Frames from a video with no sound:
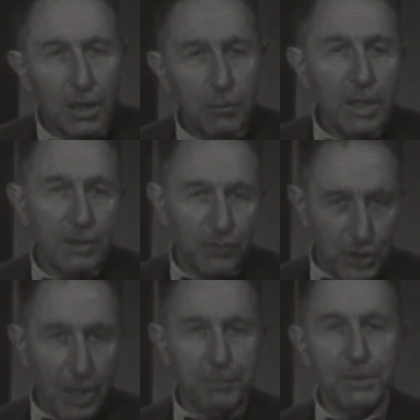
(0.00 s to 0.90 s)
We have
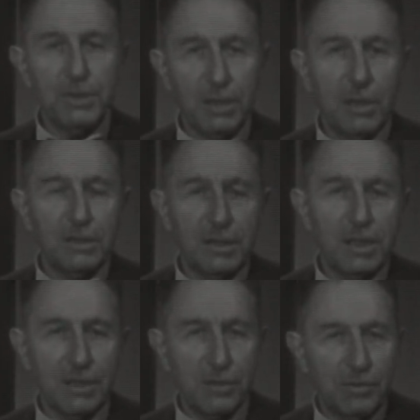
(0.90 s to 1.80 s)
sharpened the
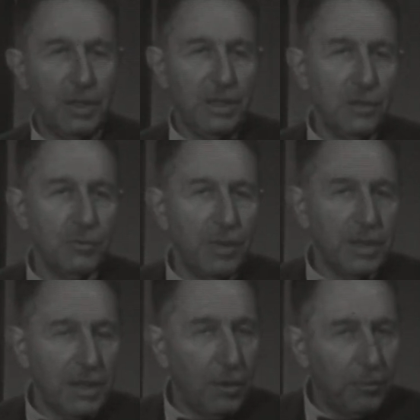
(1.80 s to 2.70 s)
contrast today to
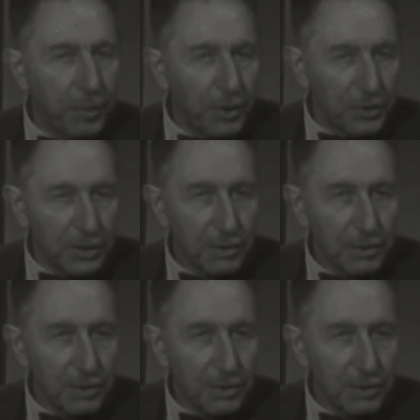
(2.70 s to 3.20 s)
make our point.